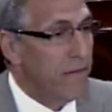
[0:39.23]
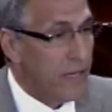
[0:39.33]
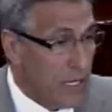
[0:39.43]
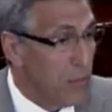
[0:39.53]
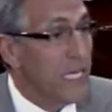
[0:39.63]

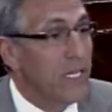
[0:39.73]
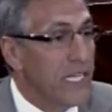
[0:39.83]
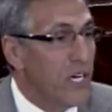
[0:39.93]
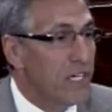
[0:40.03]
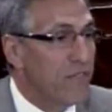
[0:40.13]
They come
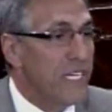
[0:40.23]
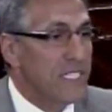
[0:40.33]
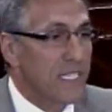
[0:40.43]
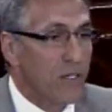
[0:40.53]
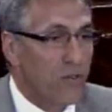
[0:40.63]
legally on a
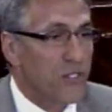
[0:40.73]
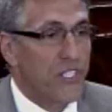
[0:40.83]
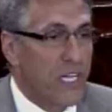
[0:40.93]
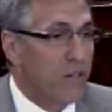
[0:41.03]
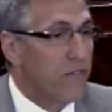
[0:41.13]
visa,
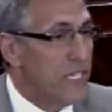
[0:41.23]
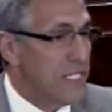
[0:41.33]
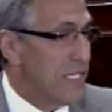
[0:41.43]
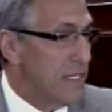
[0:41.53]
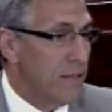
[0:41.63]
overstay their
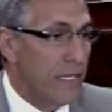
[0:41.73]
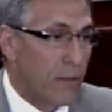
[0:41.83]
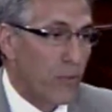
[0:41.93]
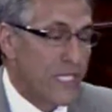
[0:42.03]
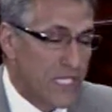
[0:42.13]
visa,
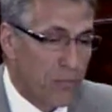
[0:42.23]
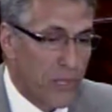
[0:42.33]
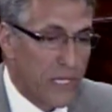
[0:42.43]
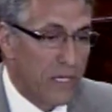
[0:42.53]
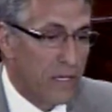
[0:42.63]
and we
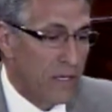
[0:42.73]
simply